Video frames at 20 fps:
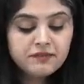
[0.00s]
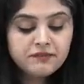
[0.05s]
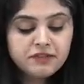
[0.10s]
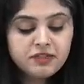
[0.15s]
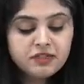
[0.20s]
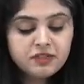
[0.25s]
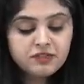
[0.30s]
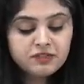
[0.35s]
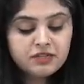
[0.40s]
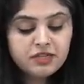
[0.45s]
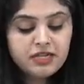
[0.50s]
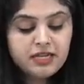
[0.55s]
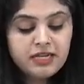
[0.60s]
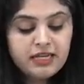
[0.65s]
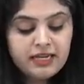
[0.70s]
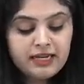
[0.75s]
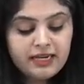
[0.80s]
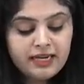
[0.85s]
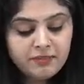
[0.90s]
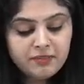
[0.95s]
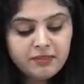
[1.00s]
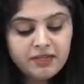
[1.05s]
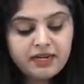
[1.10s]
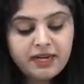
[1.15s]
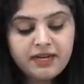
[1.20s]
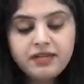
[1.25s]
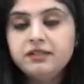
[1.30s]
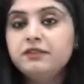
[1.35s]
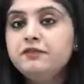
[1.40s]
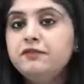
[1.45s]
First, let me
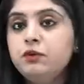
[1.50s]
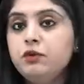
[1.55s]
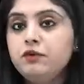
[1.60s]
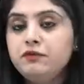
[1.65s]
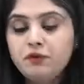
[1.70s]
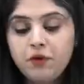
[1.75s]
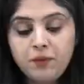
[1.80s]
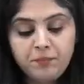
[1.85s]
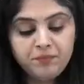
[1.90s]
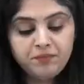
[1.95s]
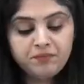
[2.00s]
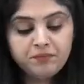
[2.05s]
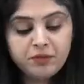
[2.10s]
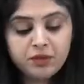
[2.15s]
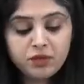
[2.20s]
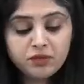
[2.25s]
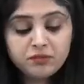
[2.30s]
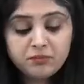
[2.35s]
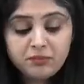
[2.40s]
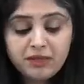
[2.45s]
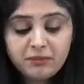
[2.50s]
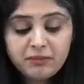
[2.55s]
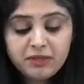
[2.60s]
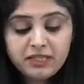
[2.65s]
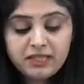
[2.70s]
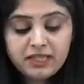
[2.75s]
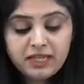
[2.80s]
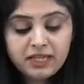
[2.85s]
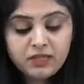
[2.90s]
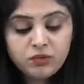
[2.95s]
write the full form, because
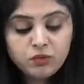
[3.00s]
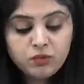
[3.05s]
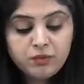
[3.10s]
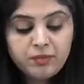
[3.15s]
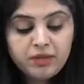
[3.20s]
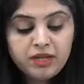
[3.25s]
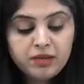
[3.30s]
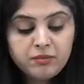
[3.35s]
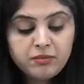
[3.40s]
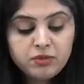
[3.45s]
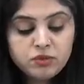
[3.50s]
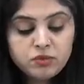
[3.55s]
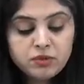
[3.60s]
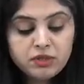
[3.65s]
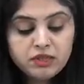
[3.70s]
maybe then you will be able